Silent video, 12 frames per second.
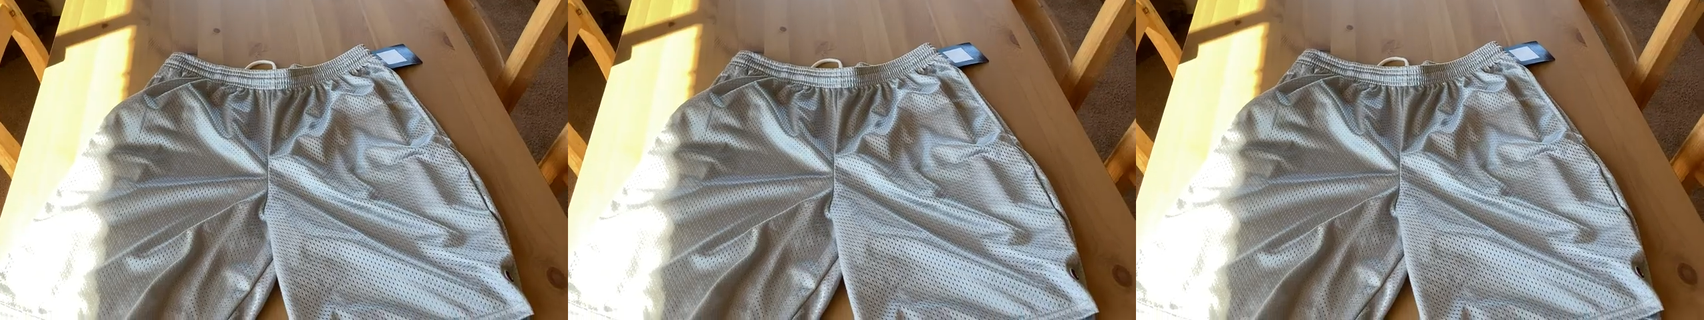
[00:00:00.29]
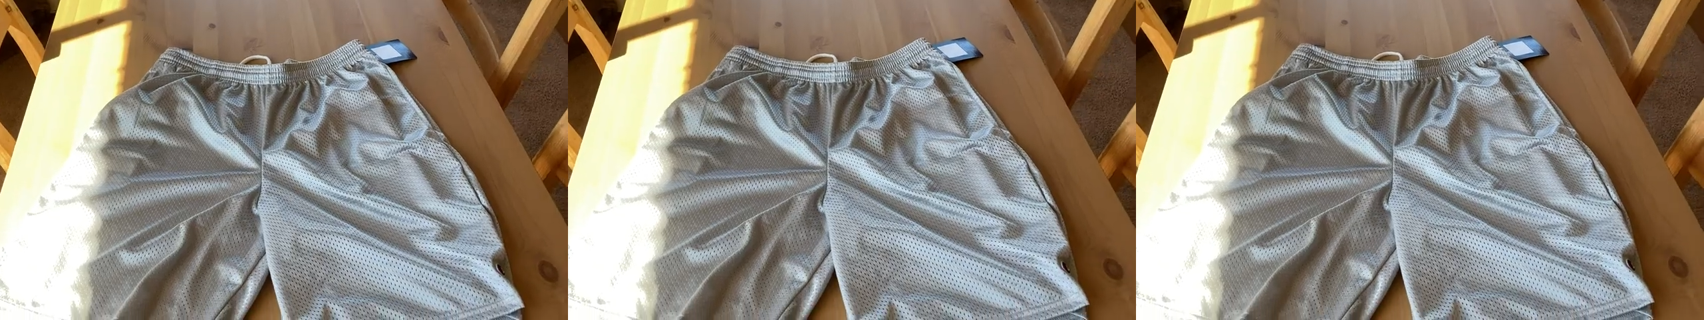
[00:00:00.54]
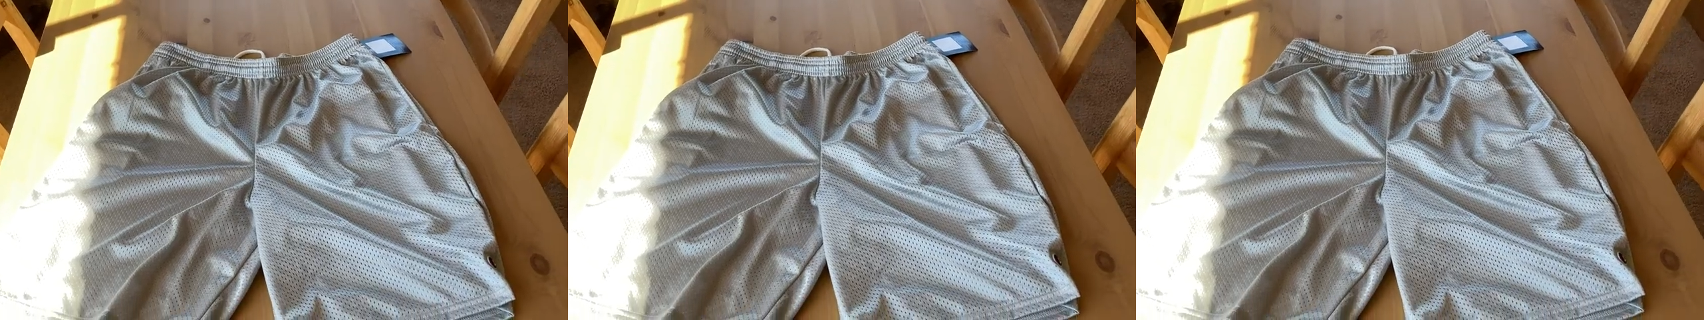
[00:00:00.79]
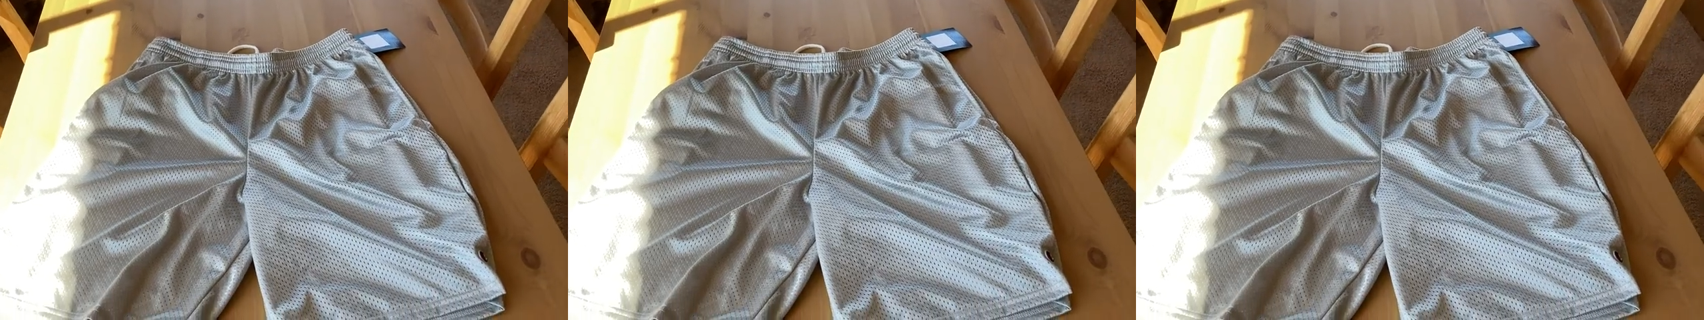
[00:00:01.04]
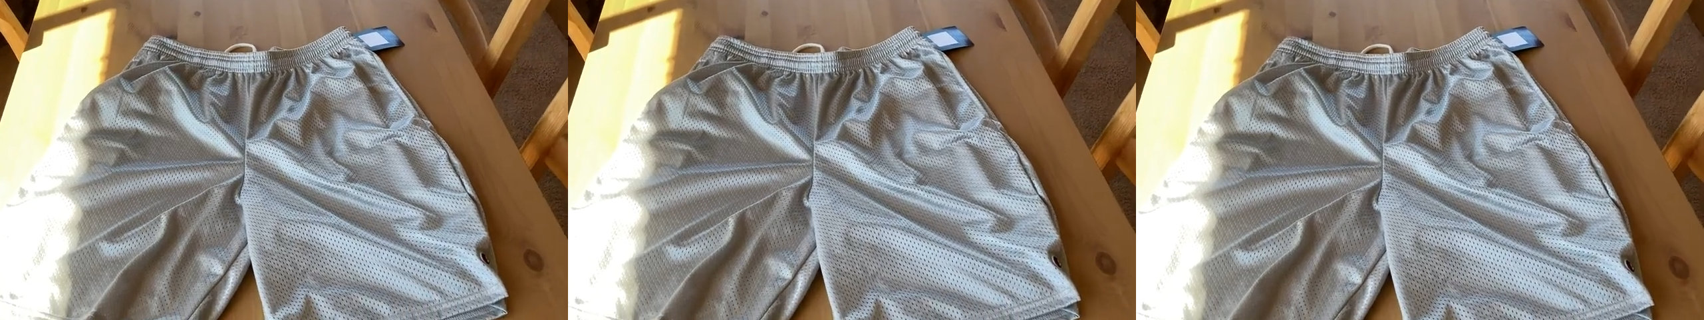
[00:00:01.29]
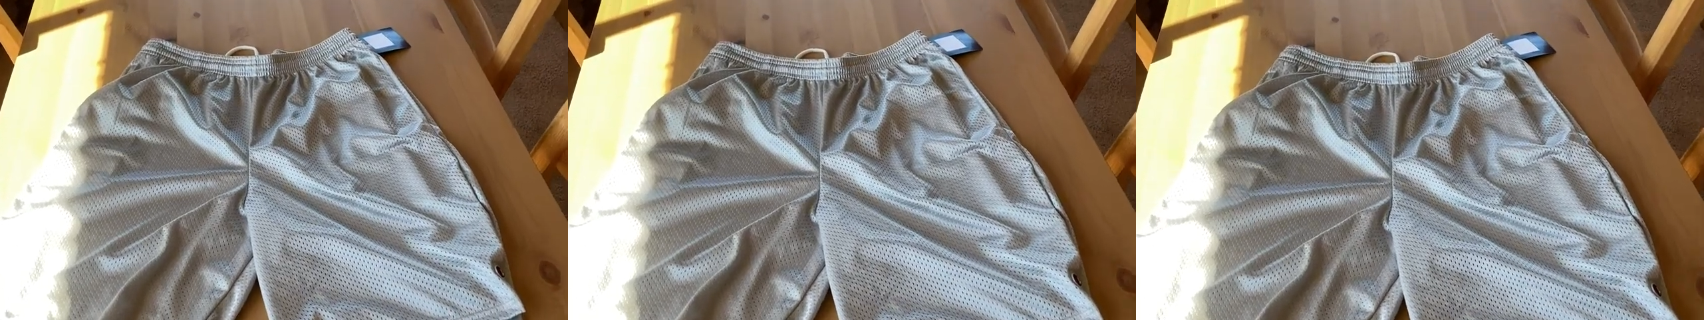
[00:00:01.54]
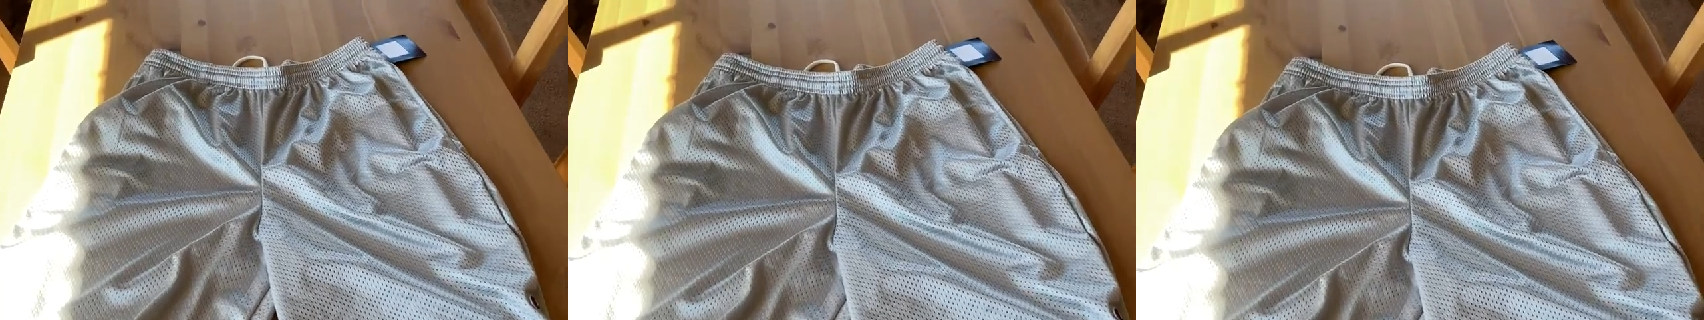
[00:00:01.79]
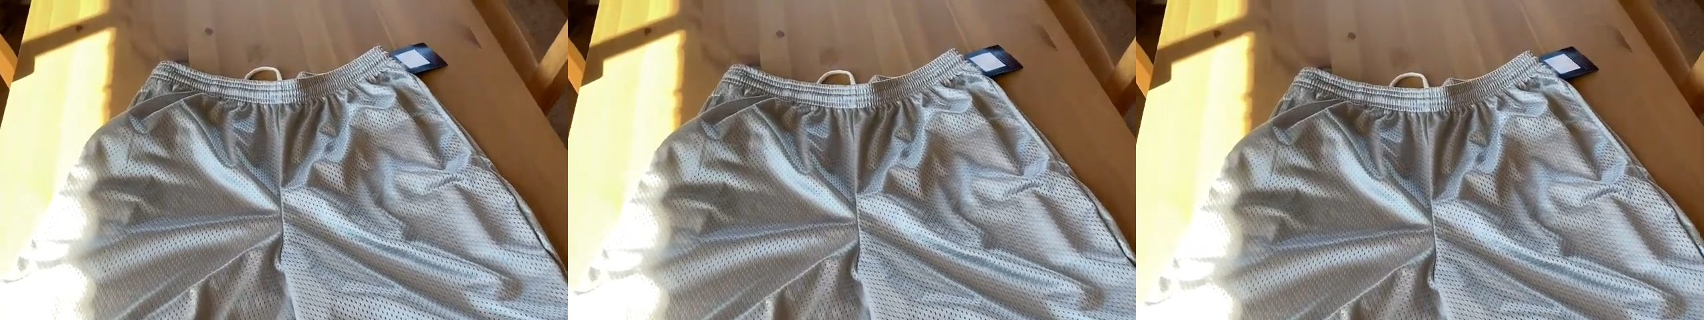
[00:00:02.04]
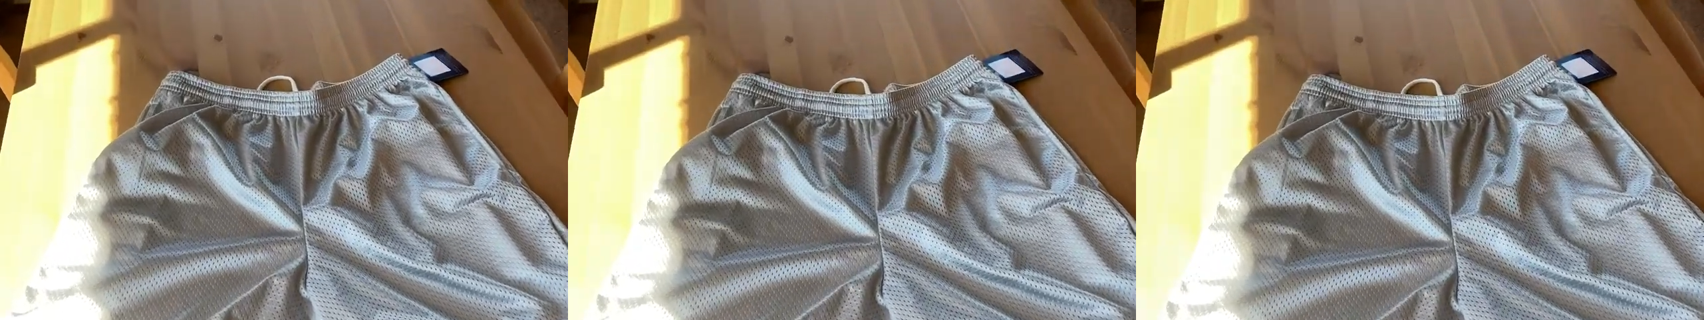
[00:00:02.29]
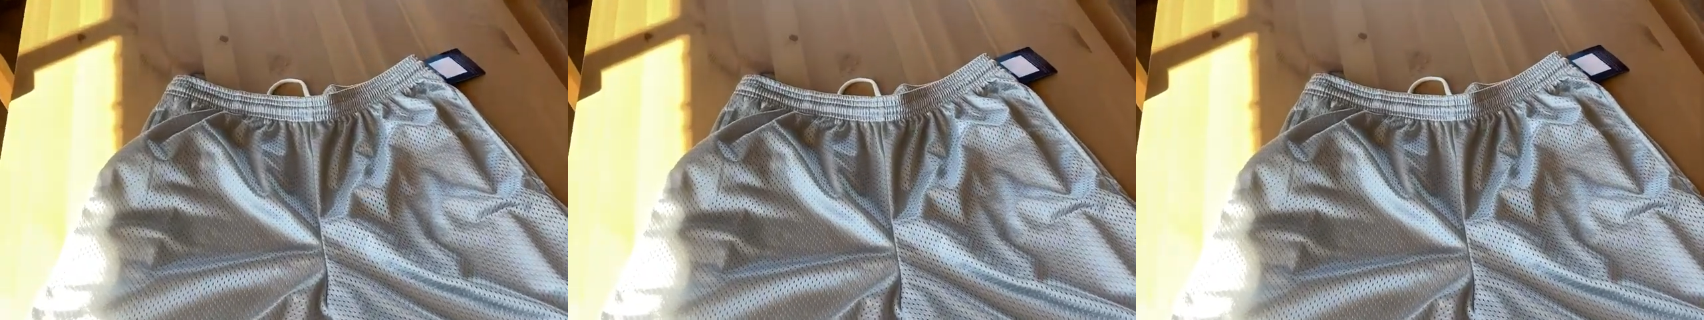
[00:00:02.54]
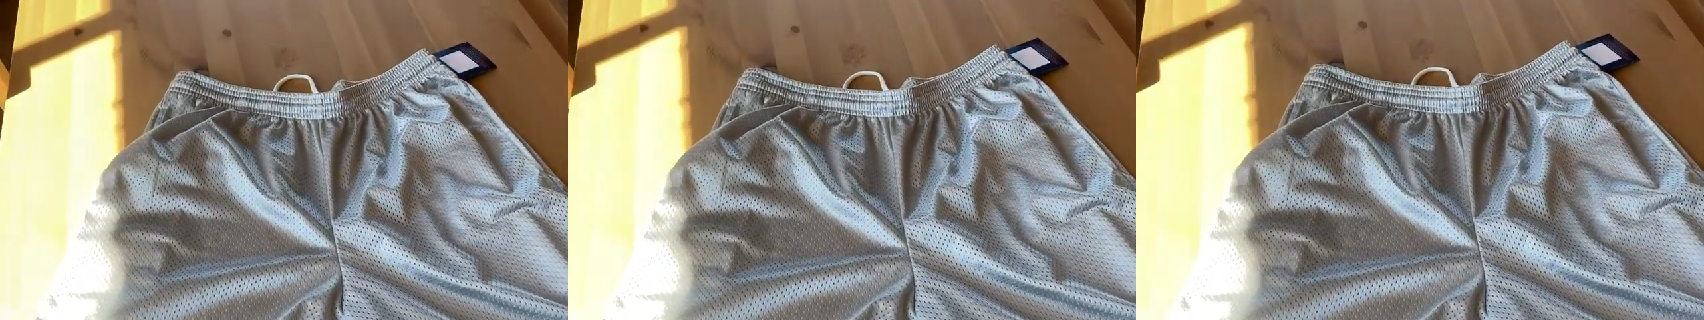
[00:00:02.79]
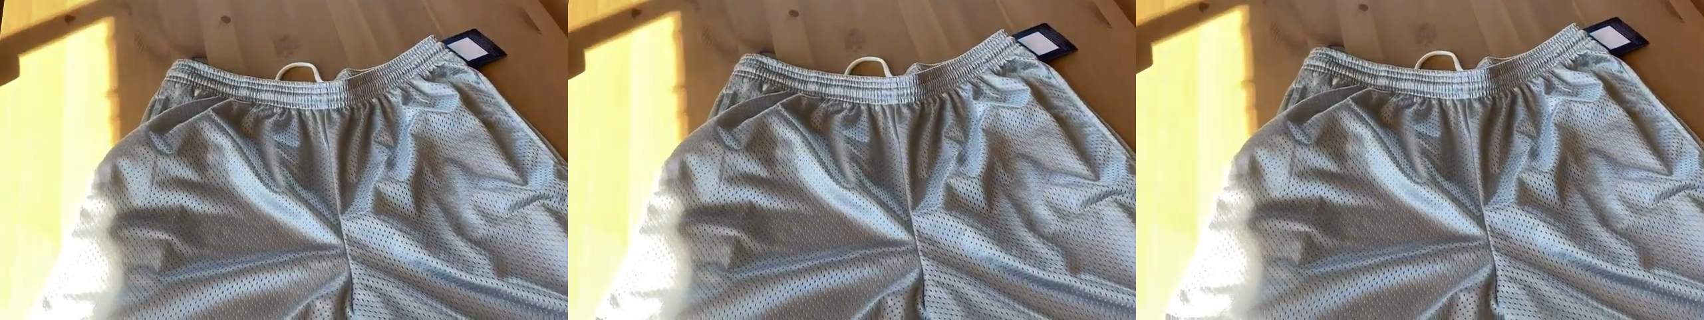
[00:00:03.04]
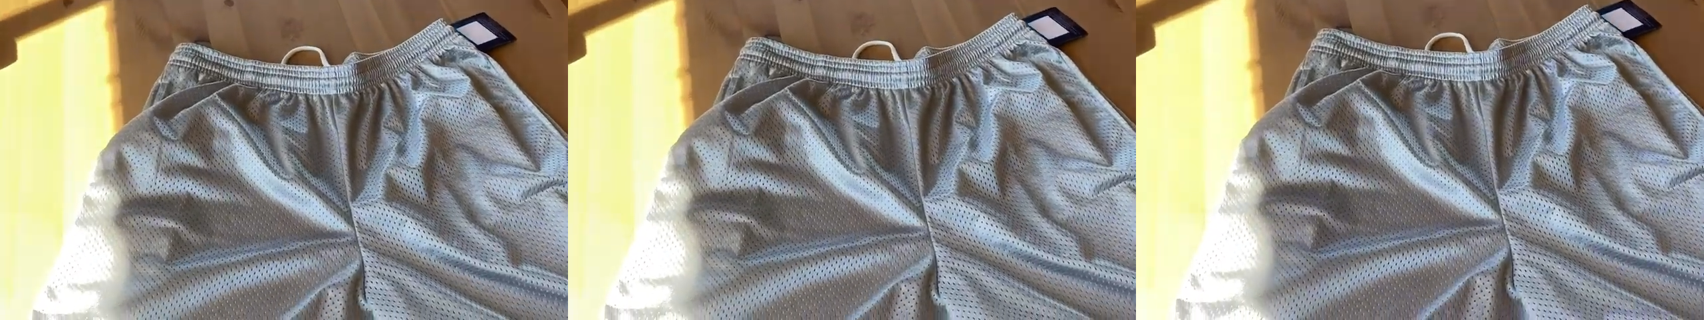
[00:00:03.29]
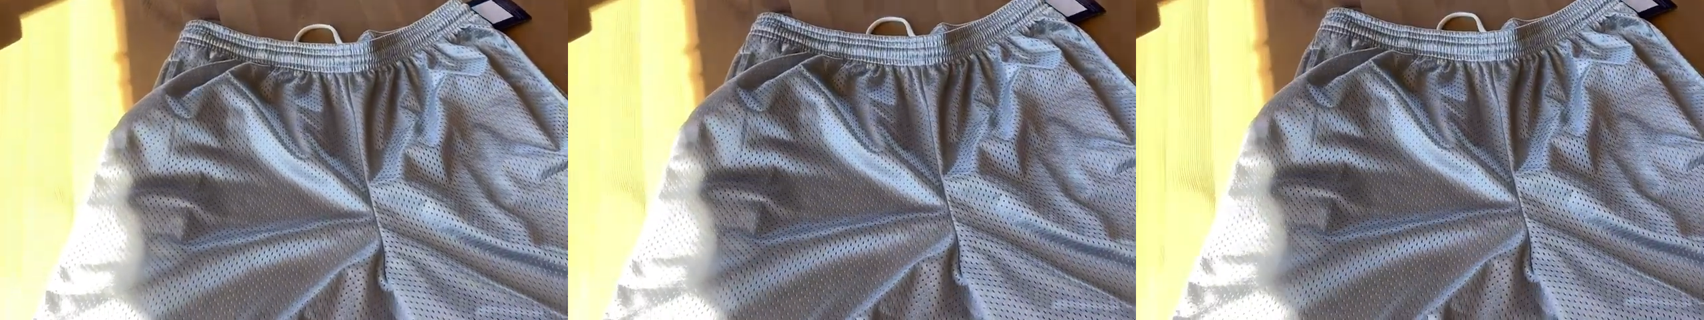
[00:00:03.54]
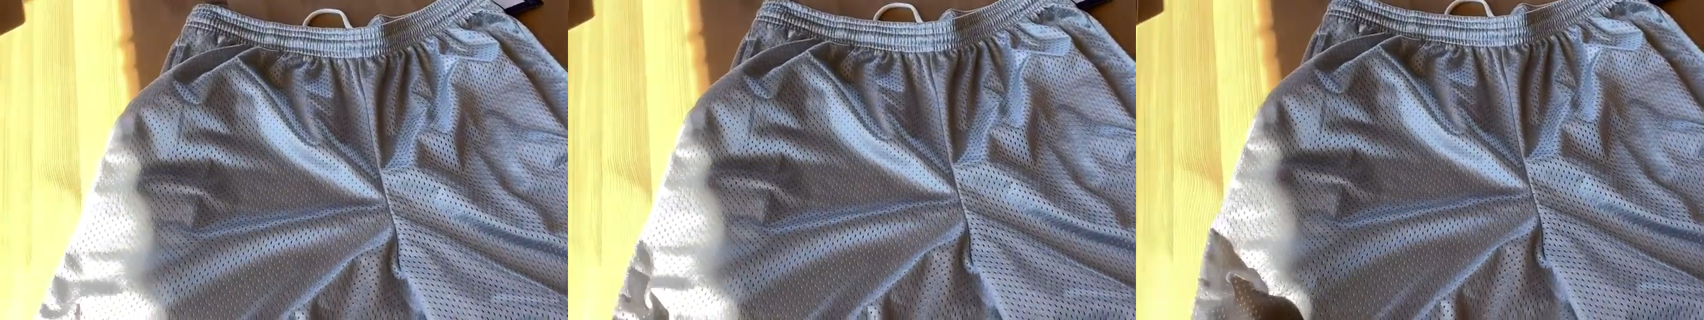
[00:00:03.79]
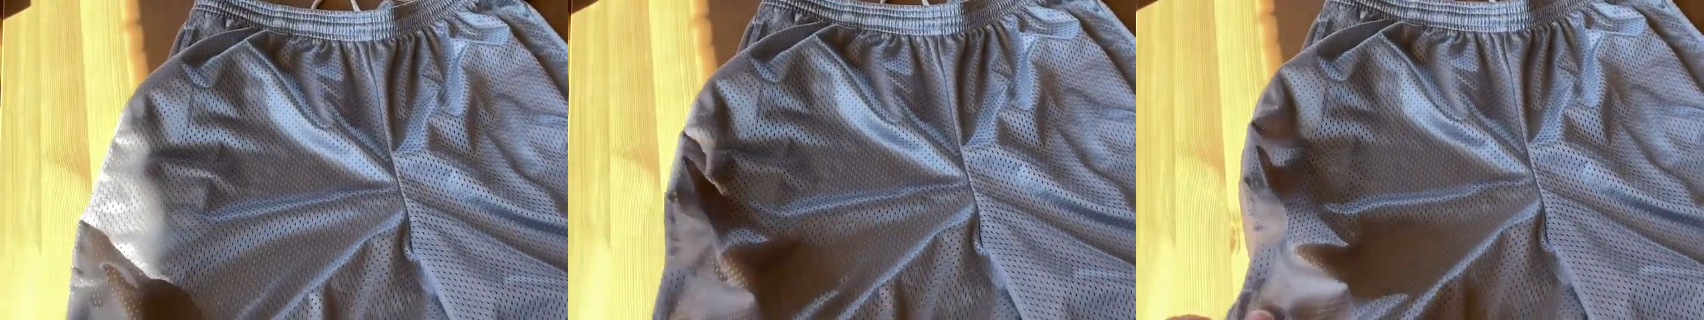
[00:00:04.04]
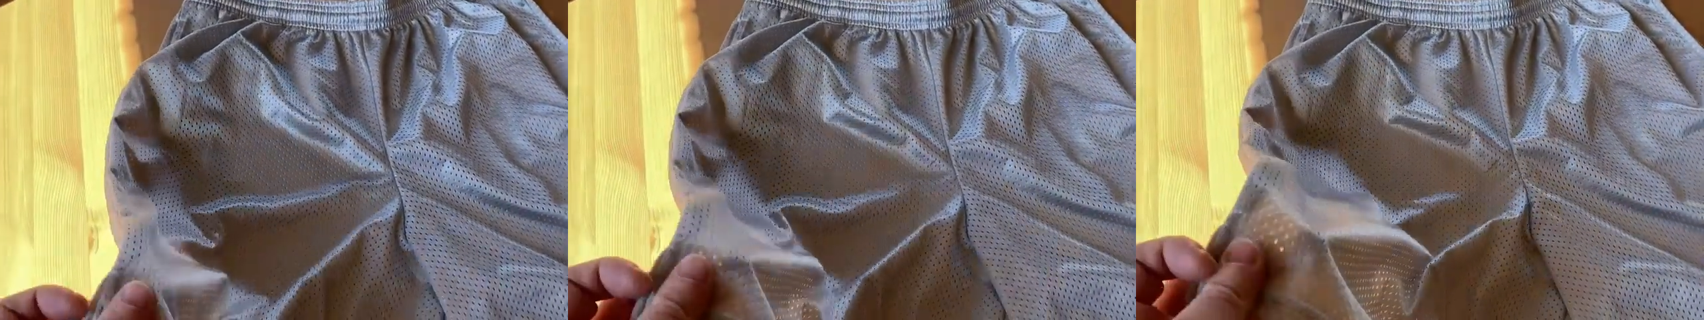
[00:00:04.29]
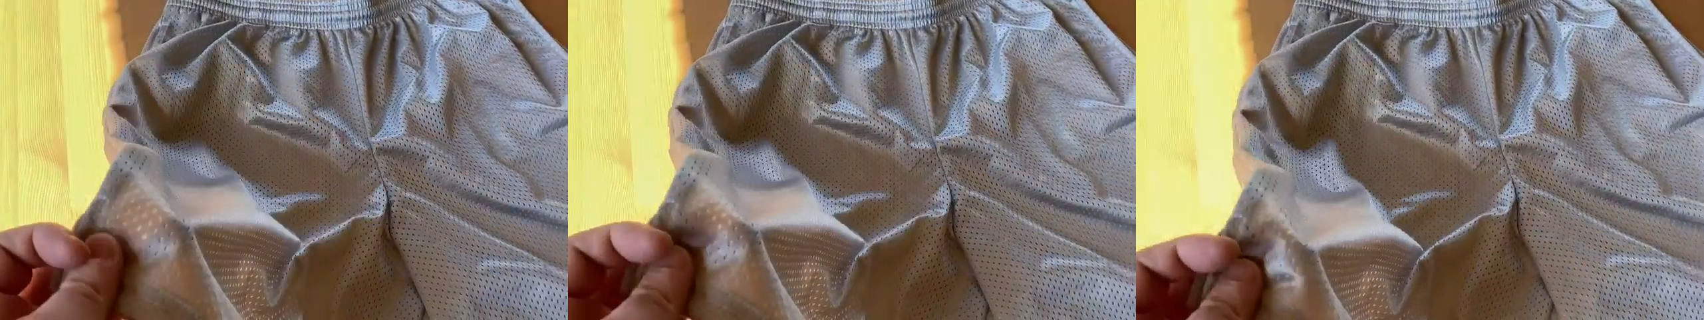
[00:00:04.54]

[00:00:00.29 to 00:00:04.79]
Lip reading: (no speaker visible)